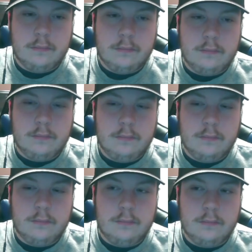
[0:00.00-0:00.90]

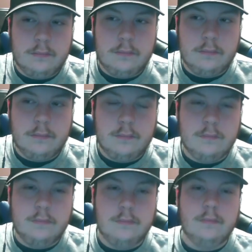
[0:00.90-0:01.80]

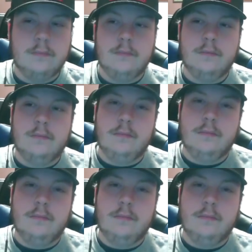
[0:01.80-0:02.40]
The person shown says nothing.